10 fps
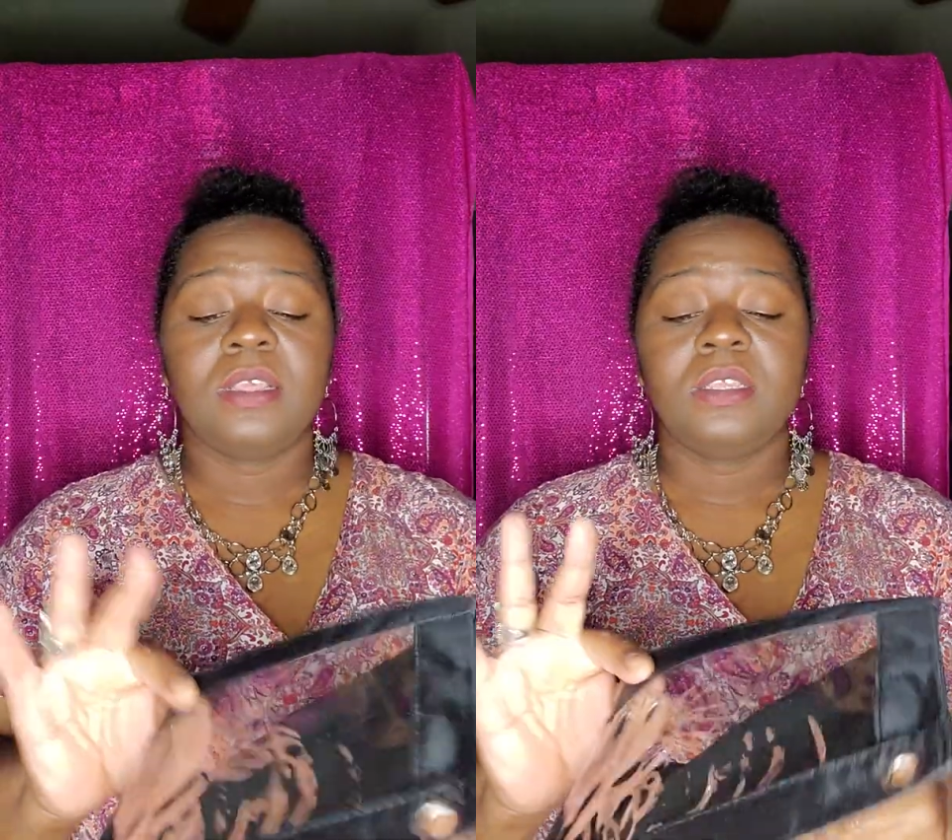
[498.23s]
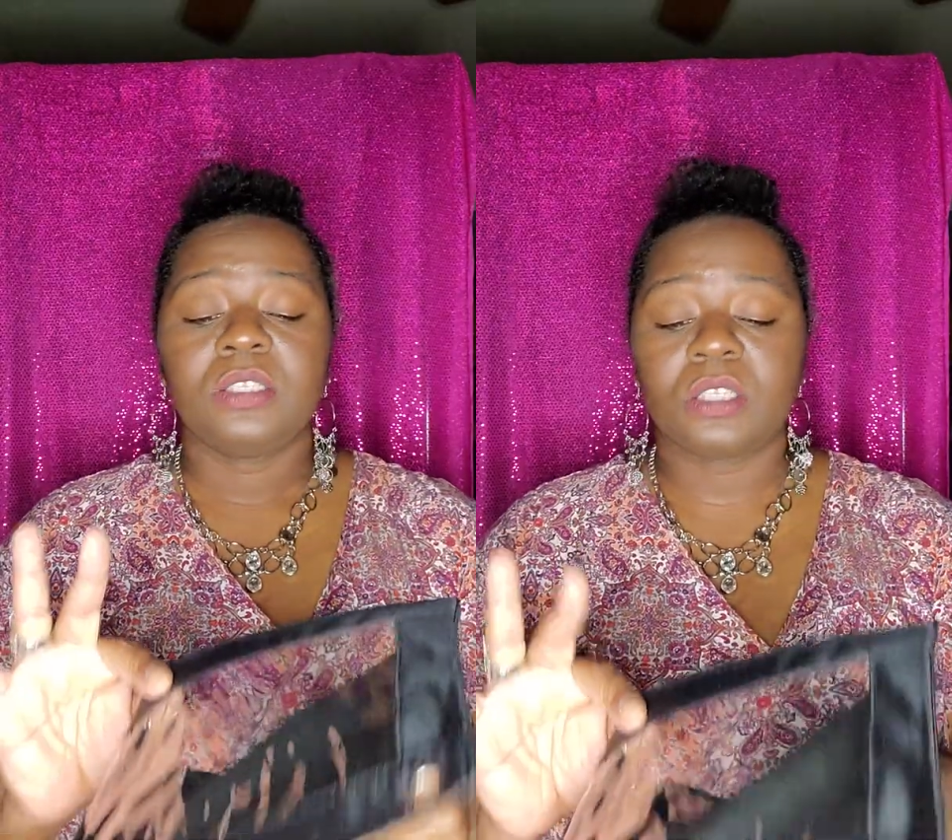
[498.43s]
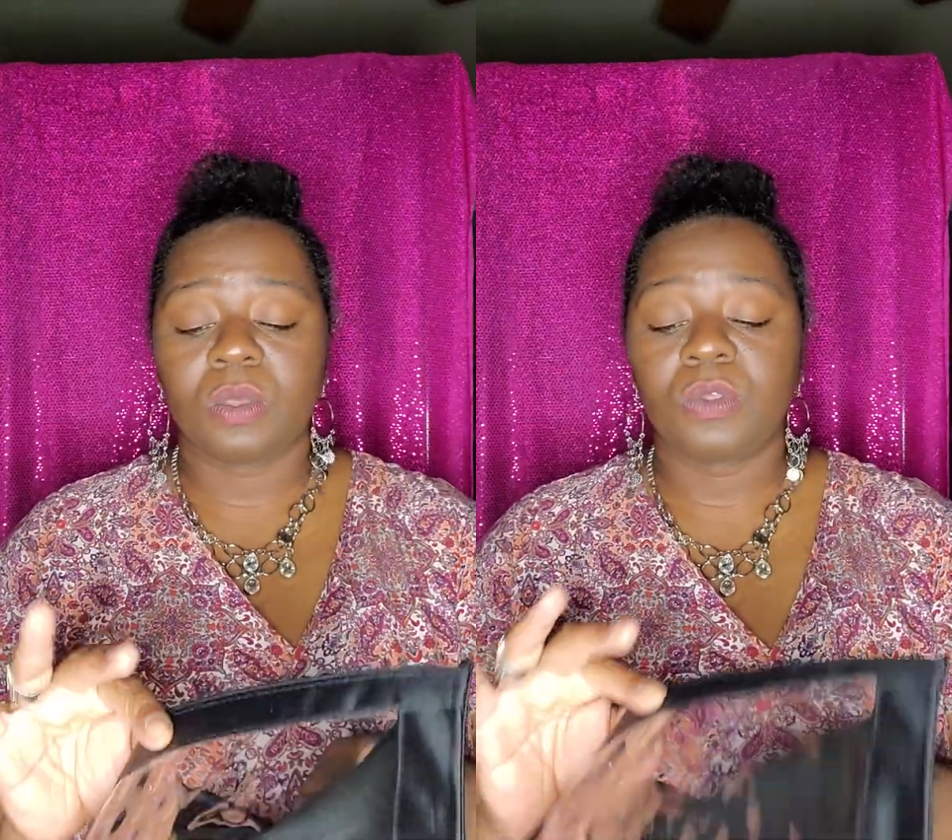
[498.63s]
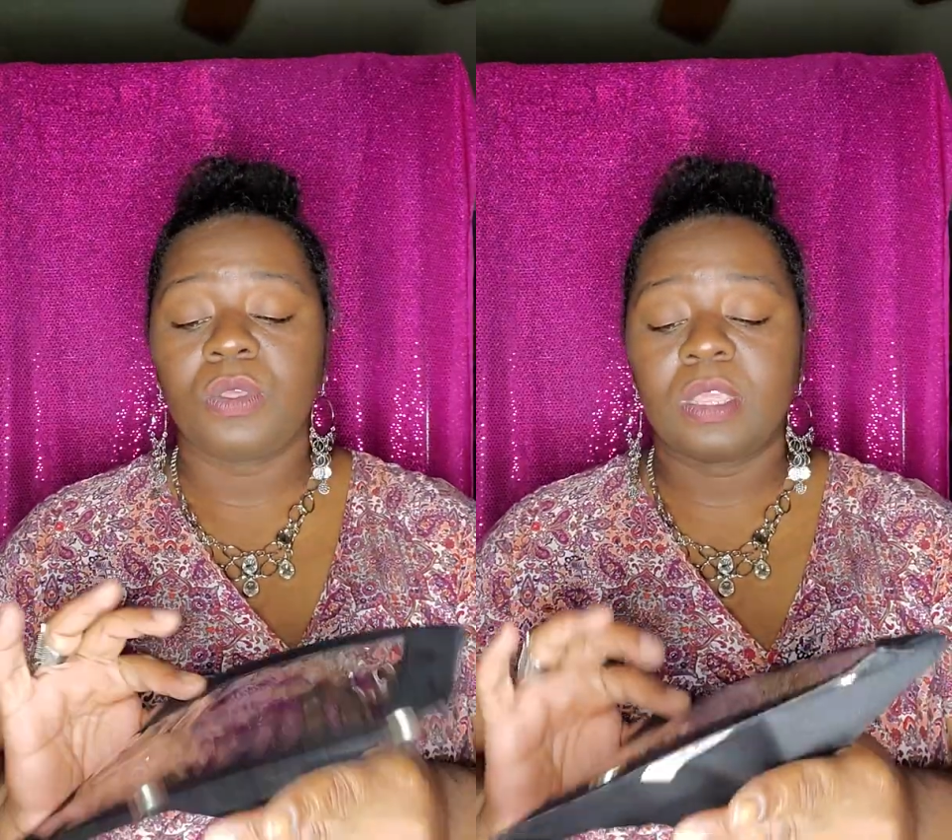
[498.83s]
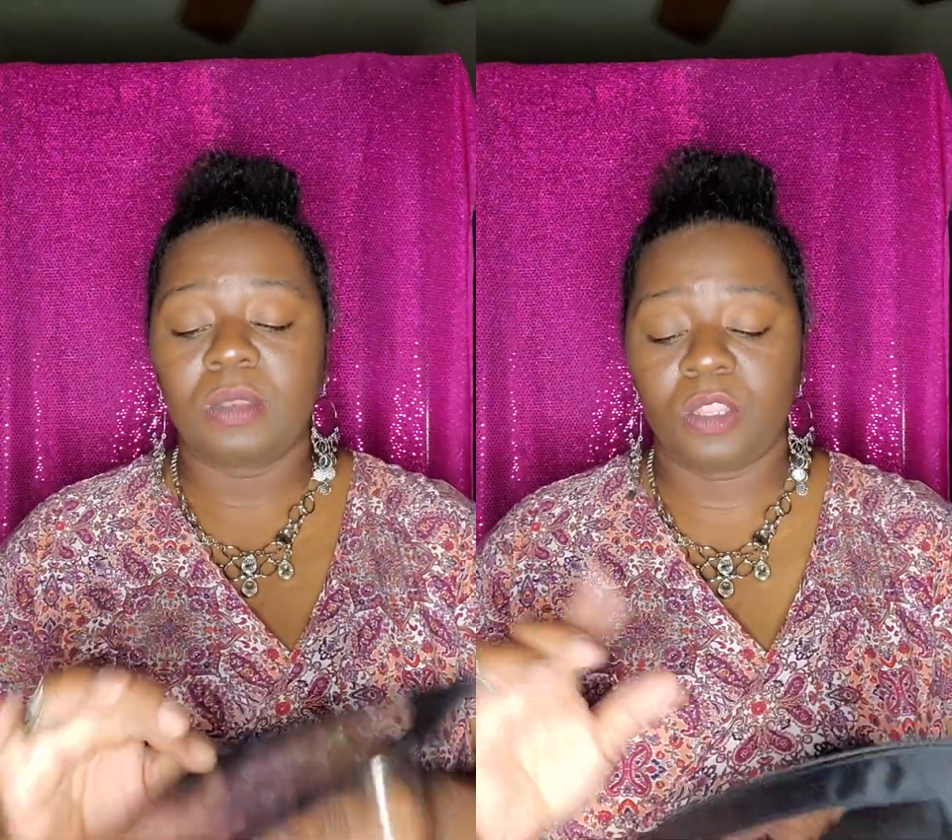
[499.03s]
So
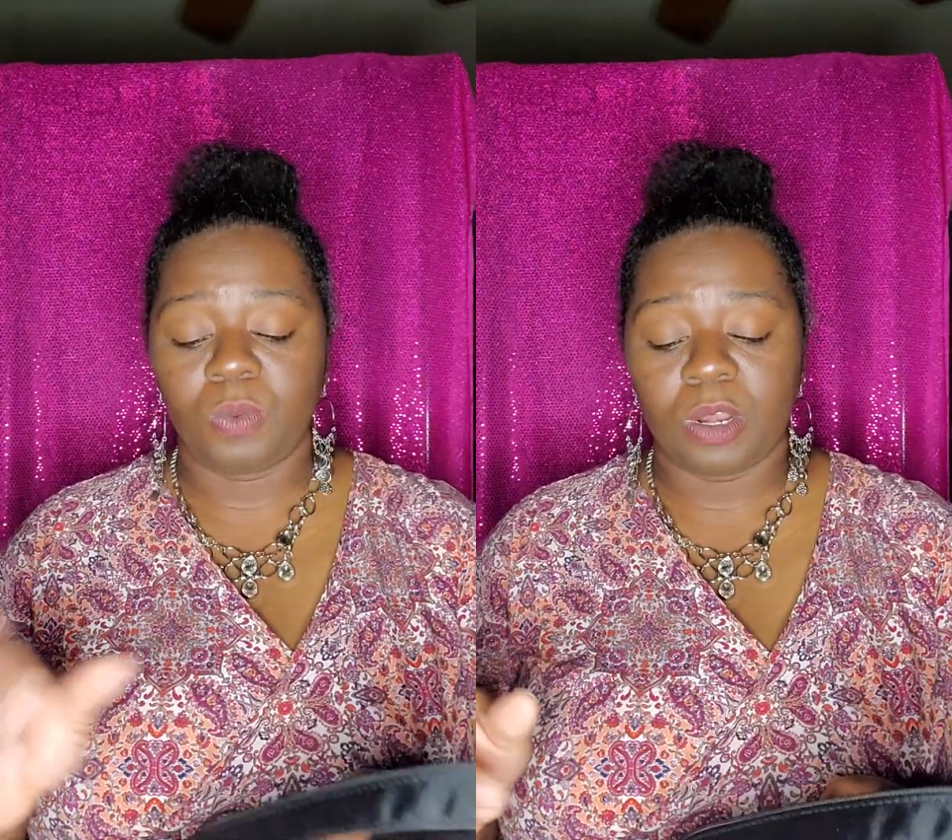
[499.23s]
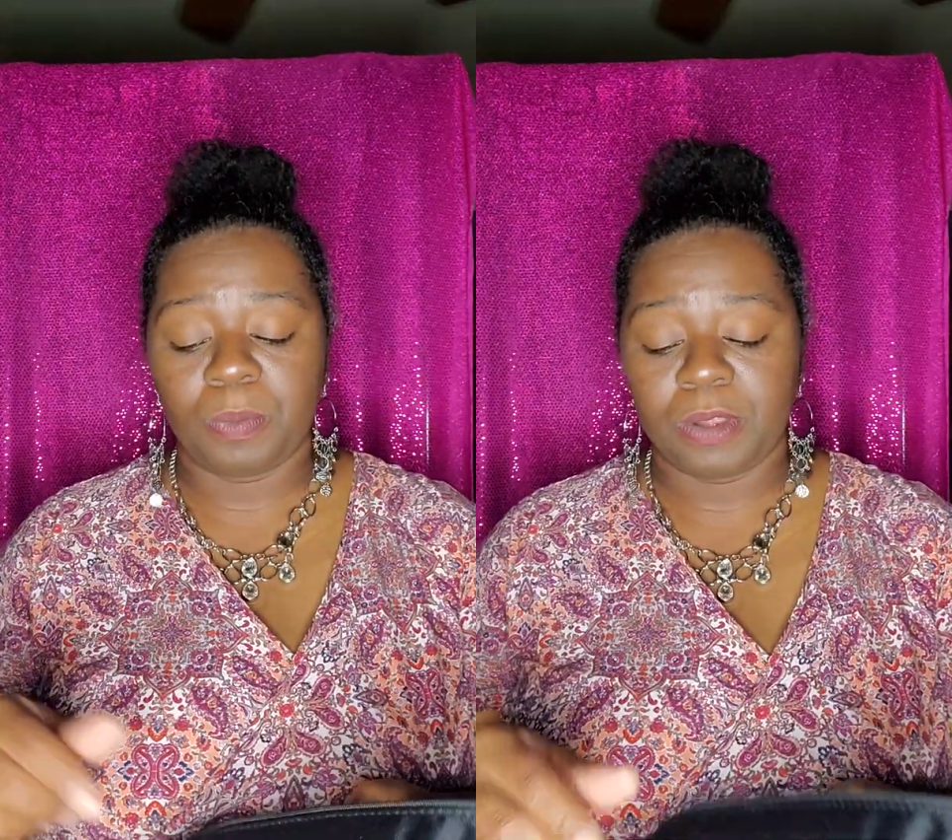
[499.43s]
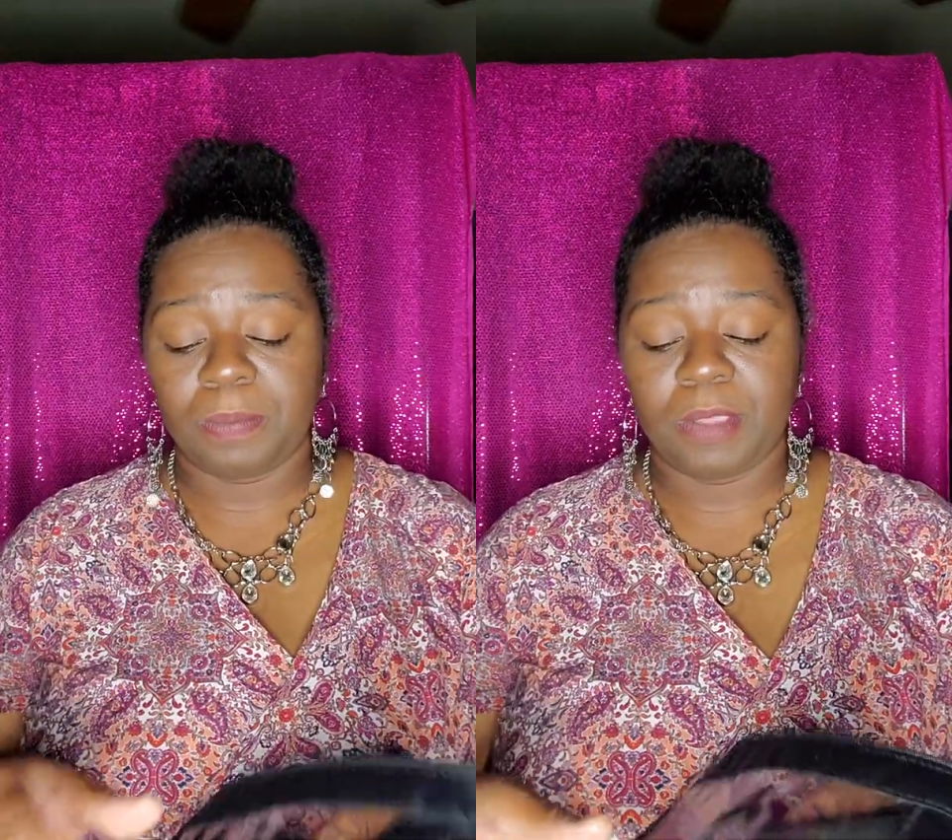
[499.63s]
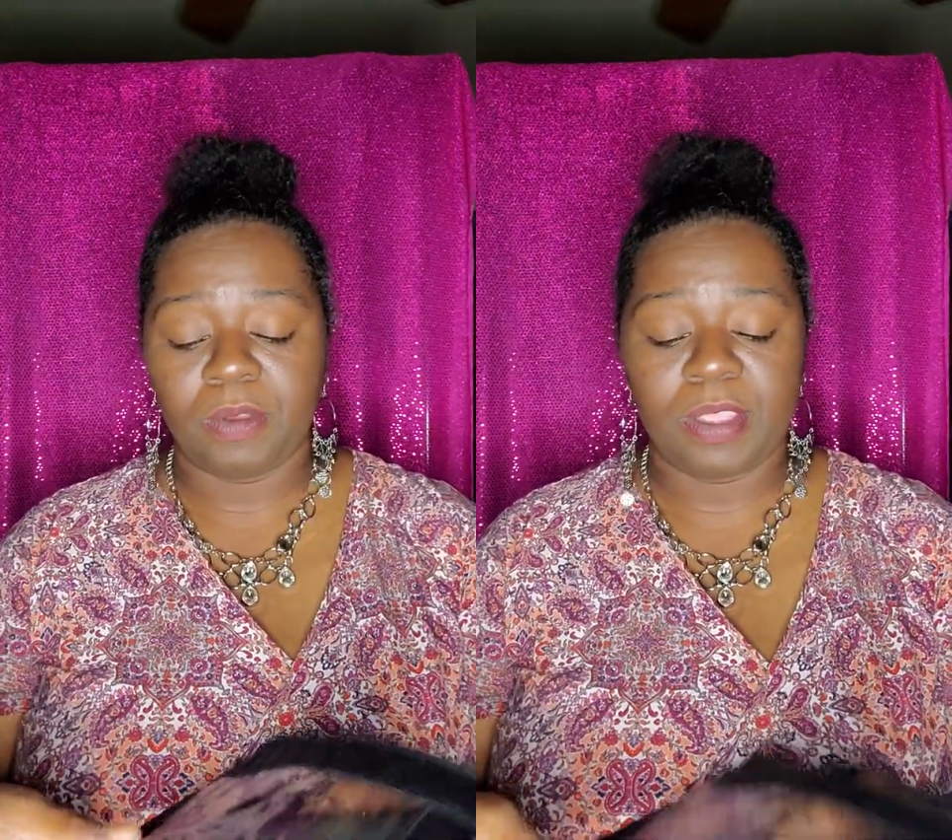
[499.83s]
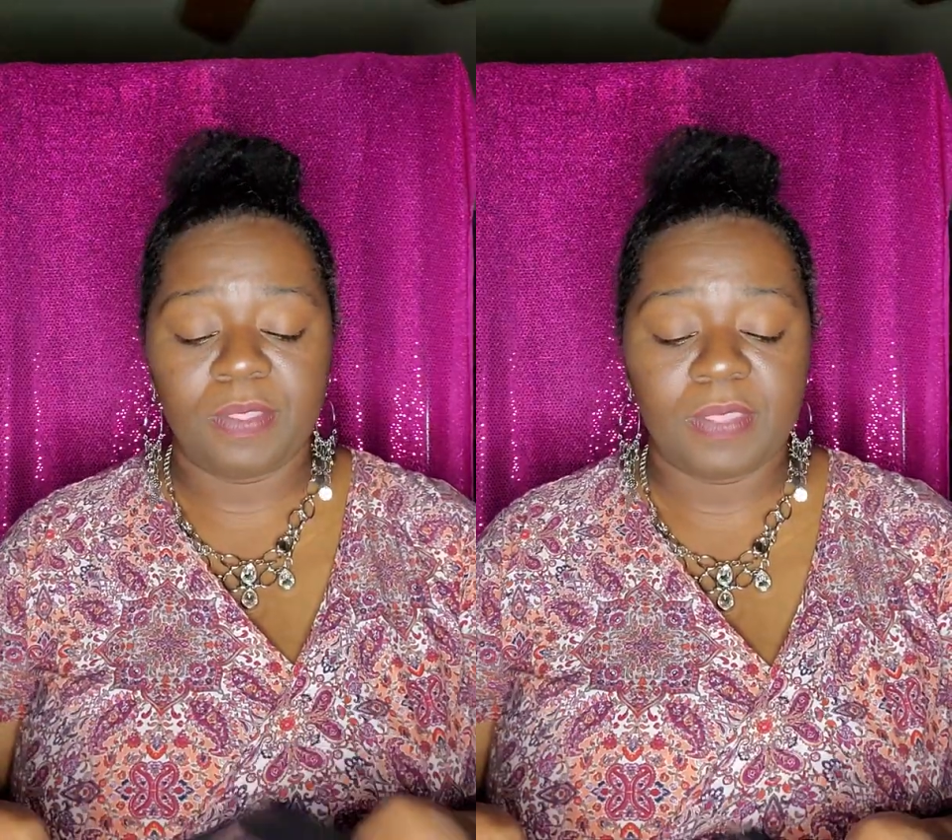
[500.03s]
you want to put a mirror
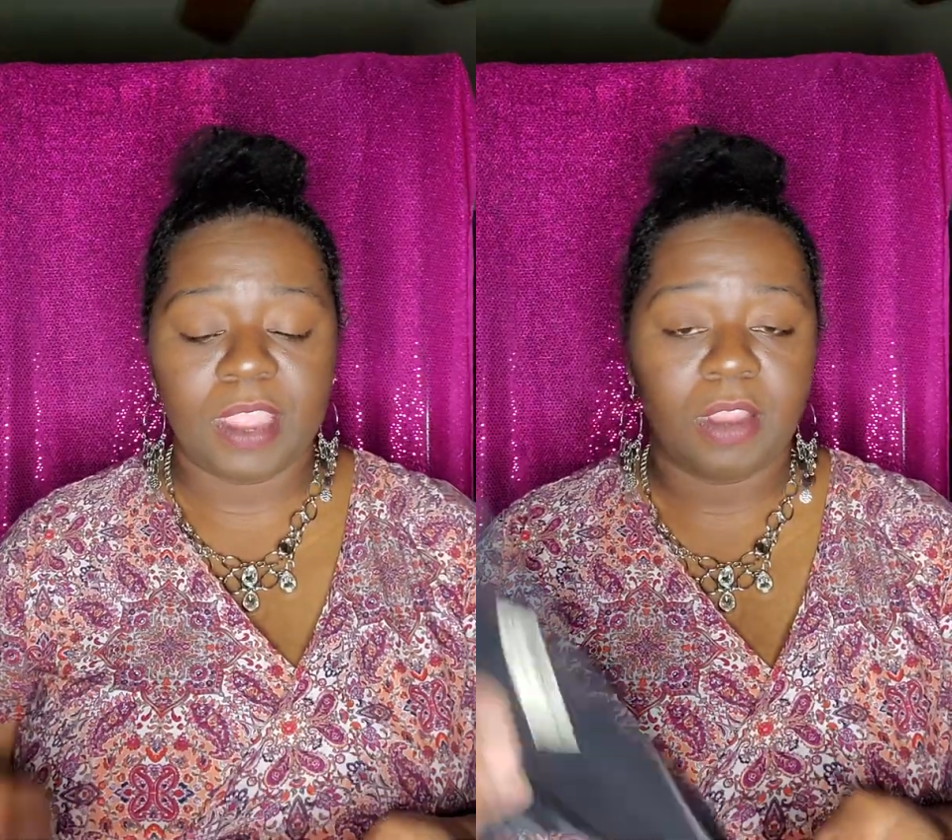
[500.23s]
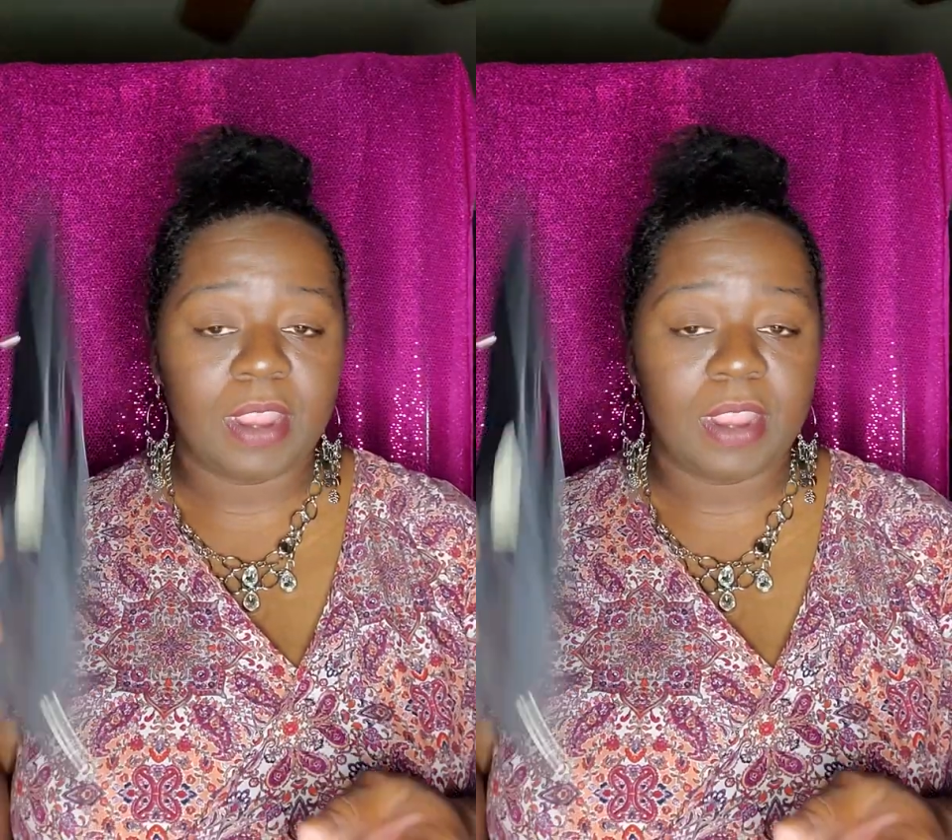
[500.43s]
in there,